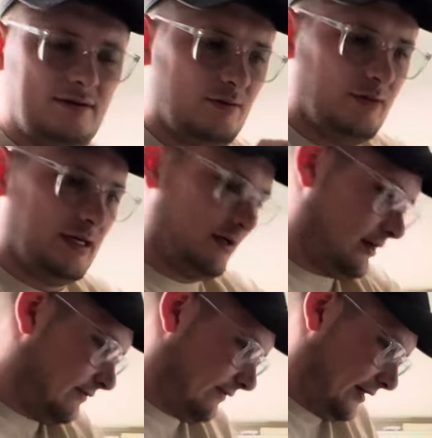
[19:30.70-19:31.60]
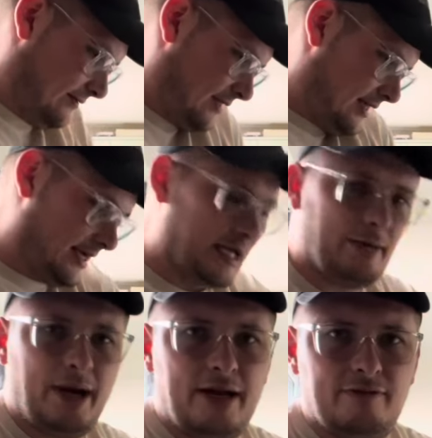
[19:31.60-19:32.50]
weird looking phone. Here,
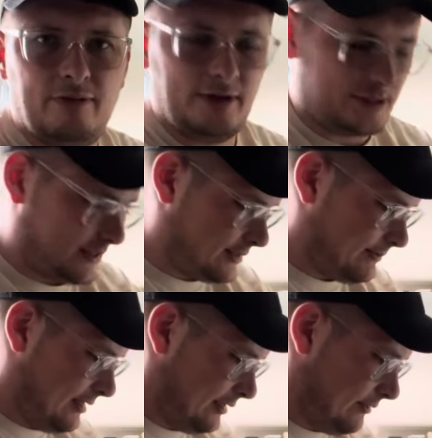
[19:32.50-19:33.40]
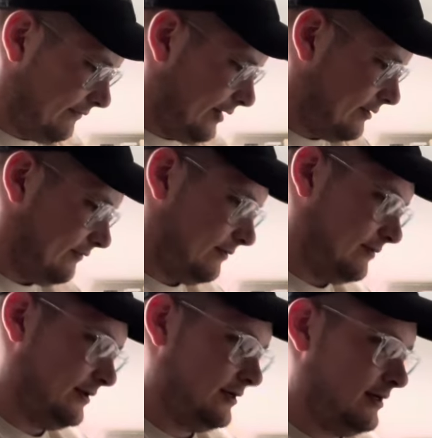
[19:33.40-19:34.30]
Ben, if you're watching this, maybe you're a phone if you want
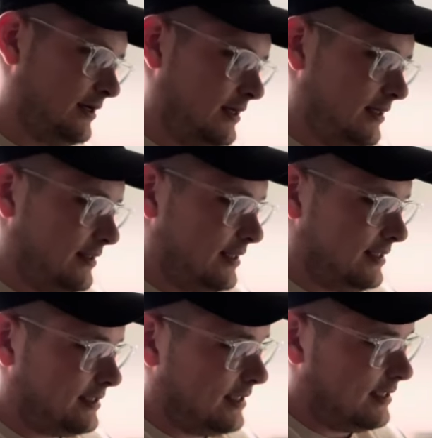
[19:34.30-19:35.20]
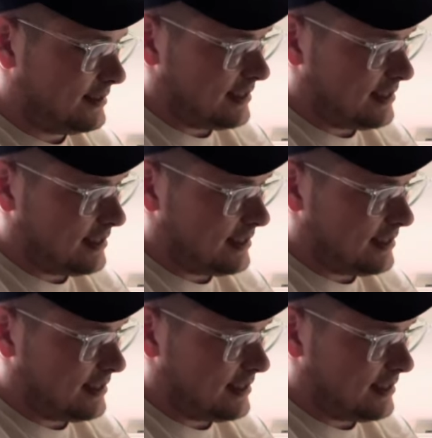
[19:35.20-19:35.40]
one. This is